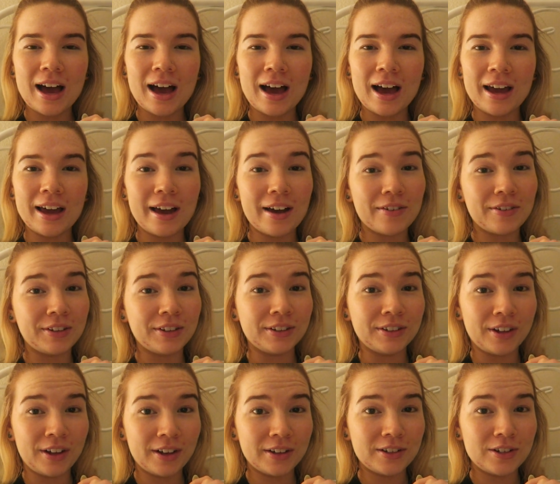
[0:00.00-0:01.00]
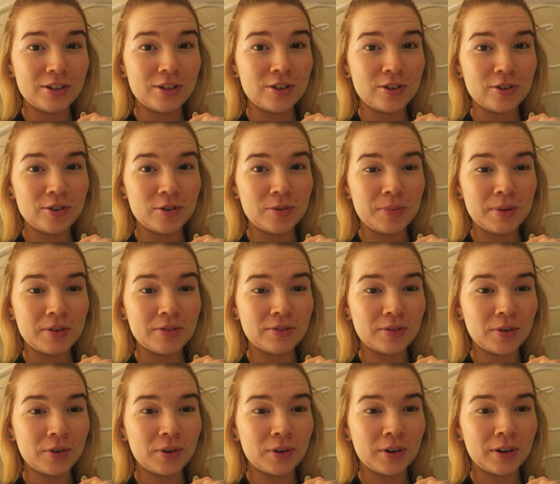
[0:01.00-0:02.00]
I have a lot to do
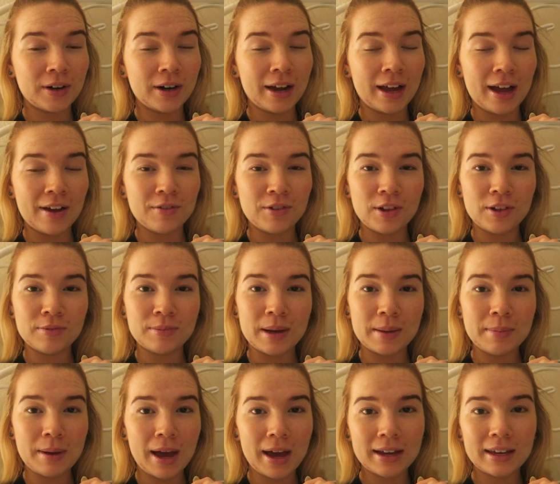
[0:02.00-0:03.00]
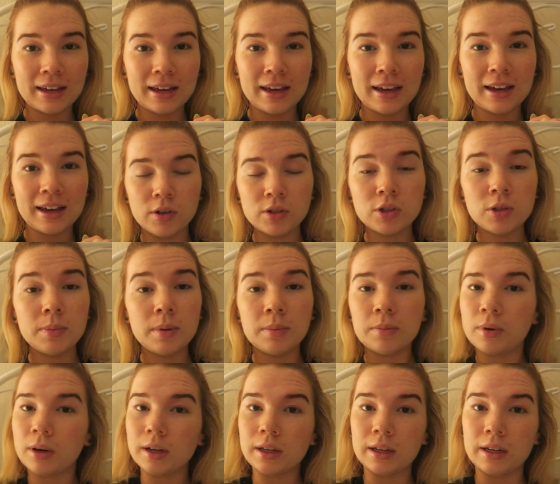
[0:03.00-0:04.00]
before I have all of my packing. I've also
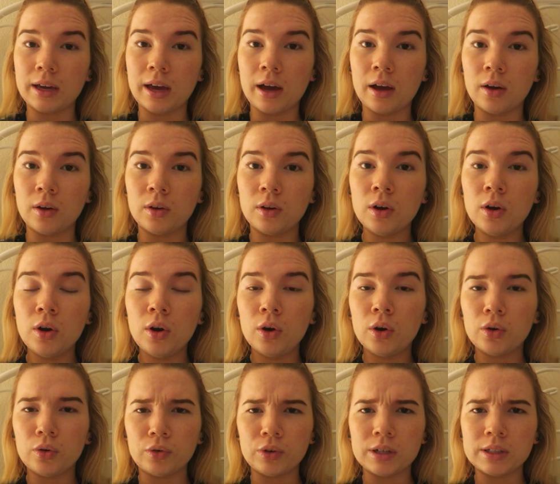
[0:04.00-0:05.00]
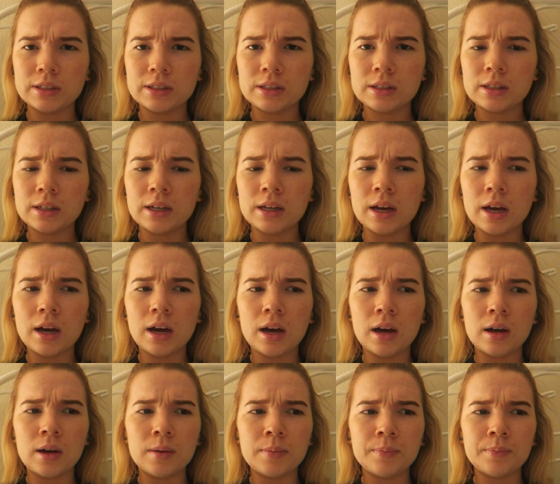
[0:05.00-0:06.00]
been breaking out recently
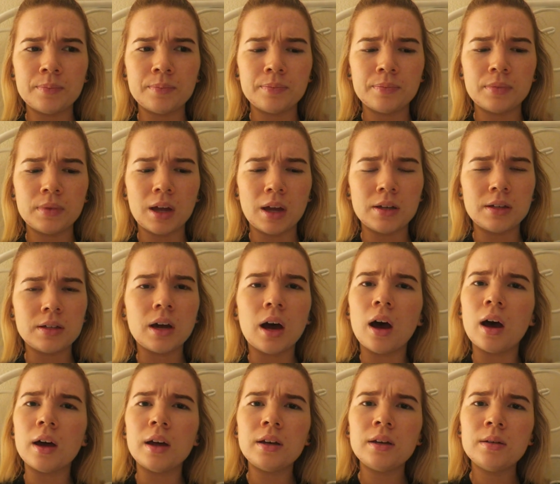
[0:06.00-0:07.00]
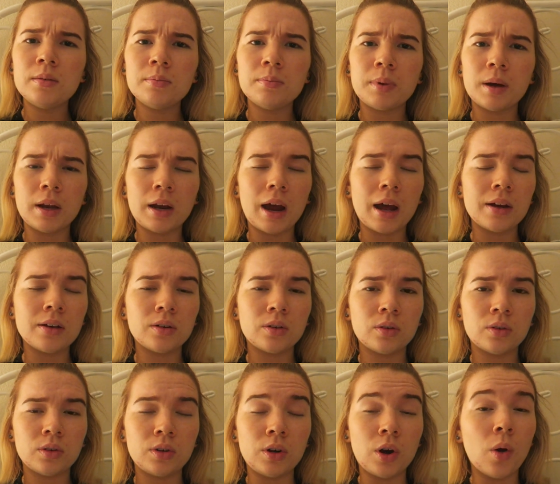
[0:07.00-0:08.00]
a ton, but I
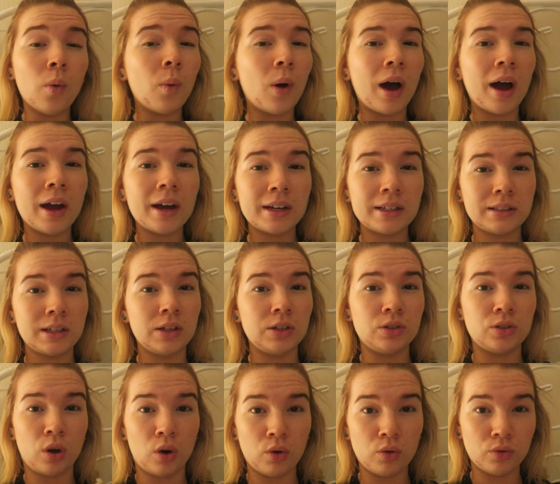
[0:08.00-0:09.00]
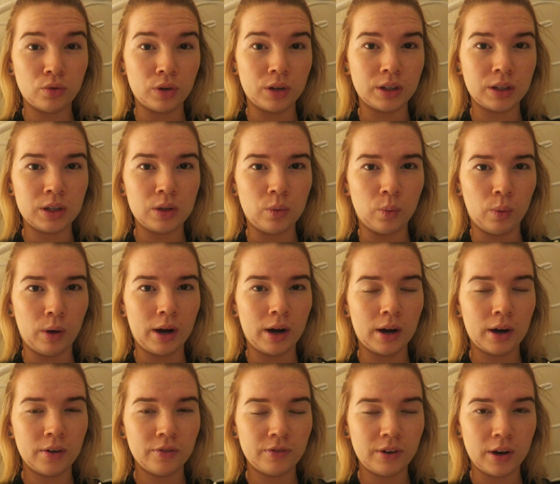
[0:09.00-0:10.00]
don't know why, because I don't really
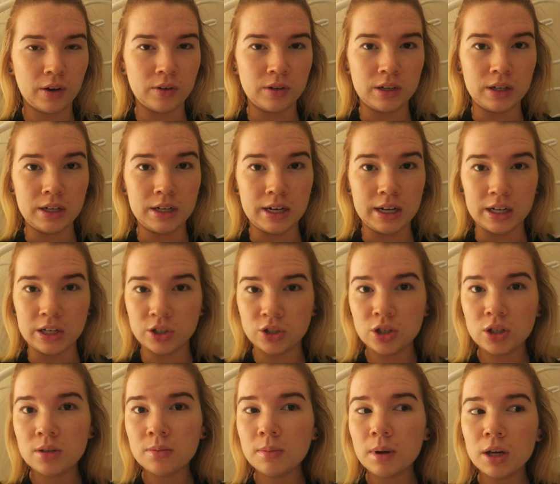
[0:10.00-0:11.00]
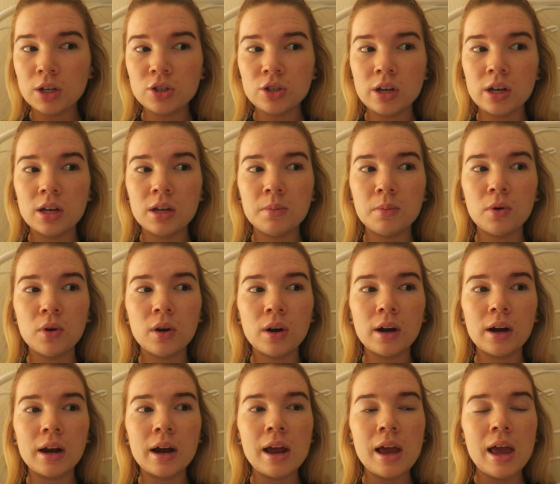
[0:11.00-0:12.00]
wear foundation much
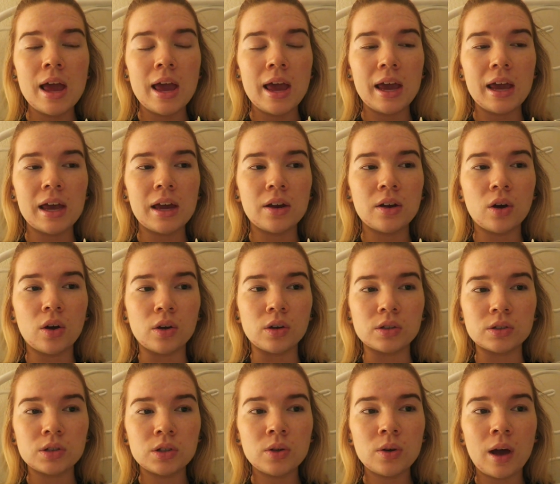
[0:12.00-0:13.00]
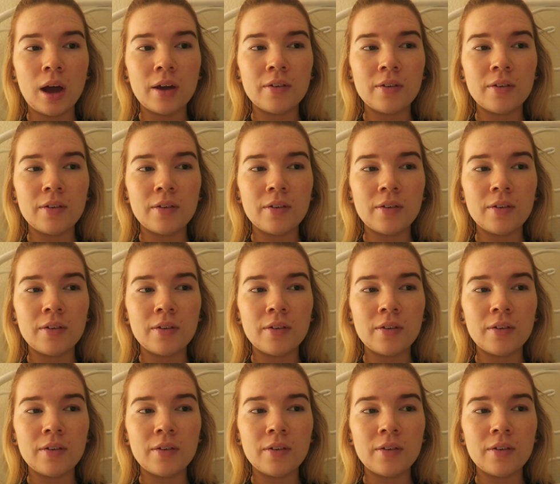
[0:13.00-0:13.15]
anymore, and also